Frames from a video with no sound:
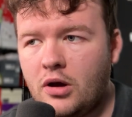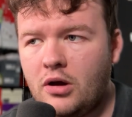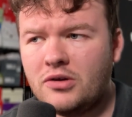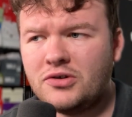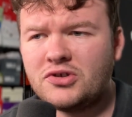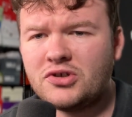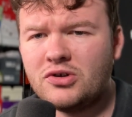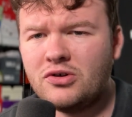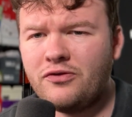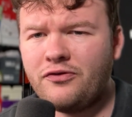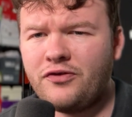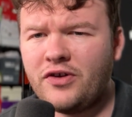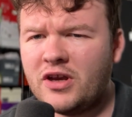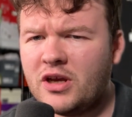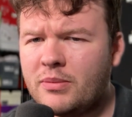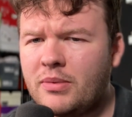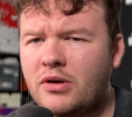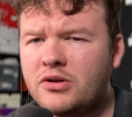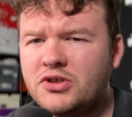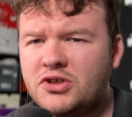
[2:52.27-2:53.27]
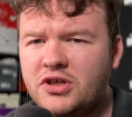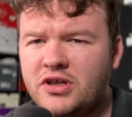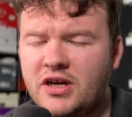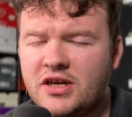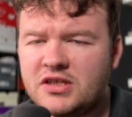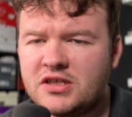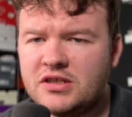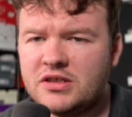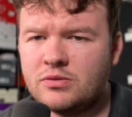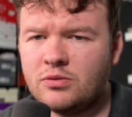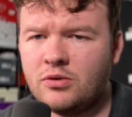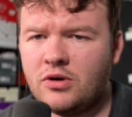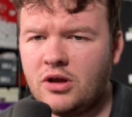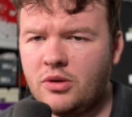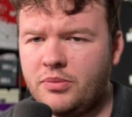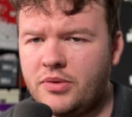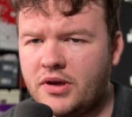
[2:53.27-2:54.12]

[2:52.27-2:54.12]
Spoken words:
Also think about GS as well,